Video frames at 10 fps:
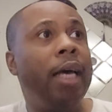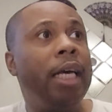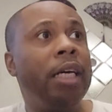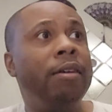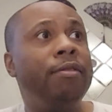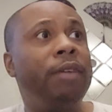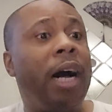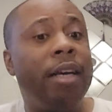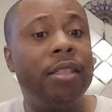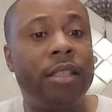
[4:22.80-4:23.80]
if
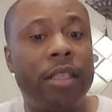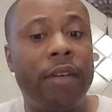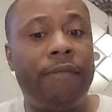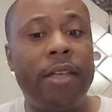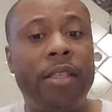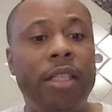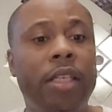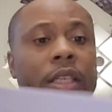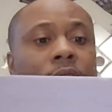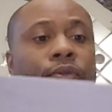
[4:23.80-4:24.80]
I send
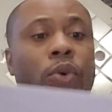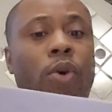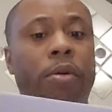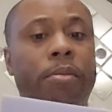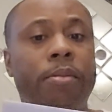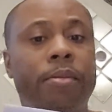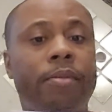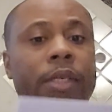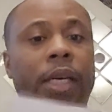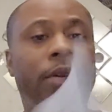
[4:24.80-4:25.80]
in this form,
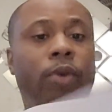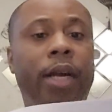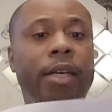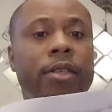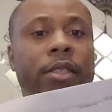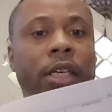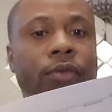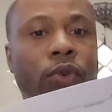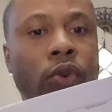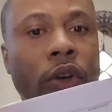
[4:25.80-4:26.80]
and right here it says
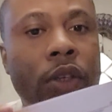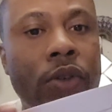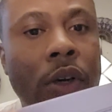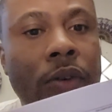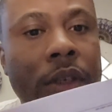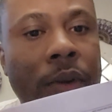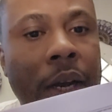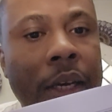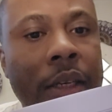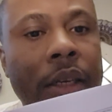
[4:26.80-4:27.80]
for court use only,
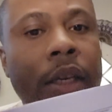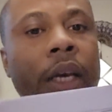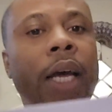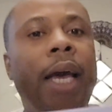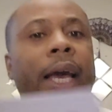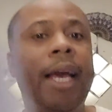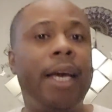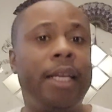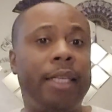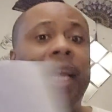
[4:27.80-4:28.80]
right?
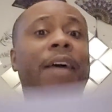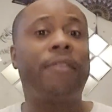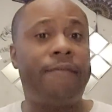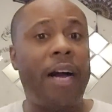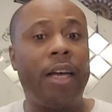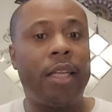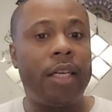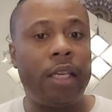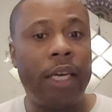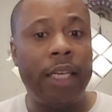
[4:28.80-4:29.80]
And they have to file
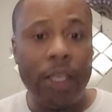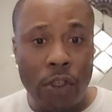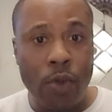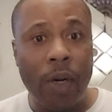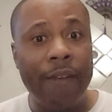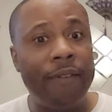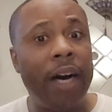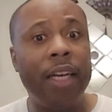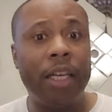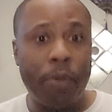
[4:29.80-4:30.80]
it, and then usually when they
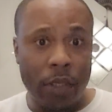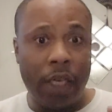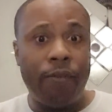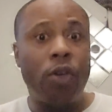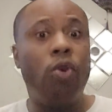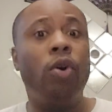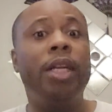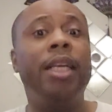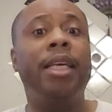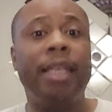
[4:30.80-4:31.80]
file it, they're supposed to give you a court
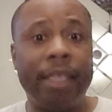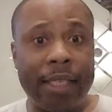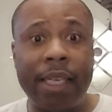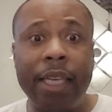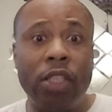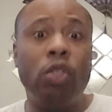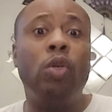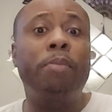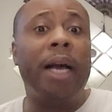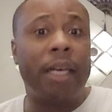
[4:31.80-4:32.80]
date and then send it to
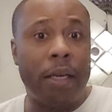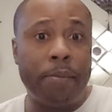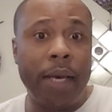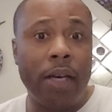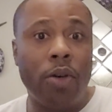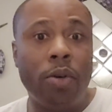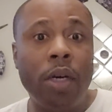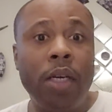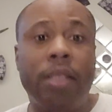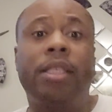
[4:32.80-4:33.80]
you back in the mail
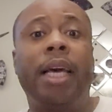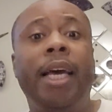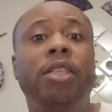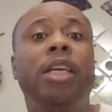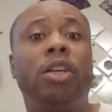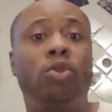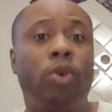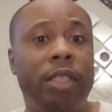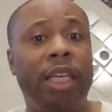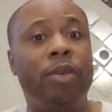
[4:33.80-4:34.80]
to say, hey, you got
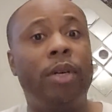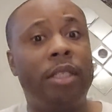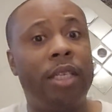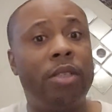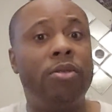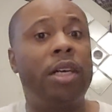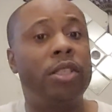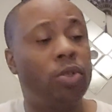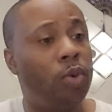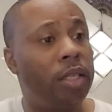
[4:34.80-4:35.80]
court January 10,
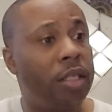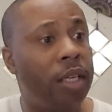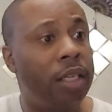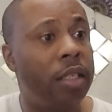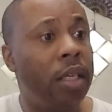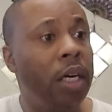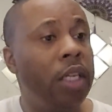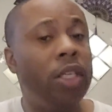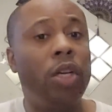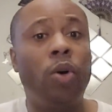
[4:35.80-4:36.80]
2026,
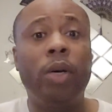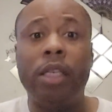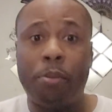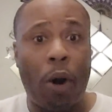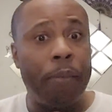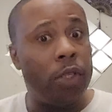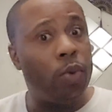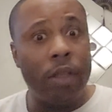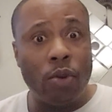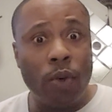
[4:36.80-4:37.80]
in Department
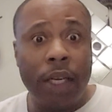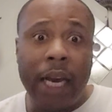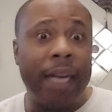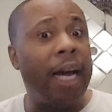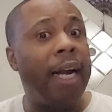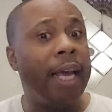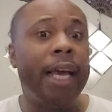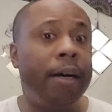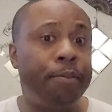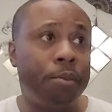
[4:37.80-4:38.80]
23 at 9
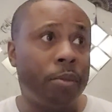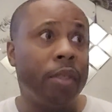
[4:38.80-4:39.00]
a.m.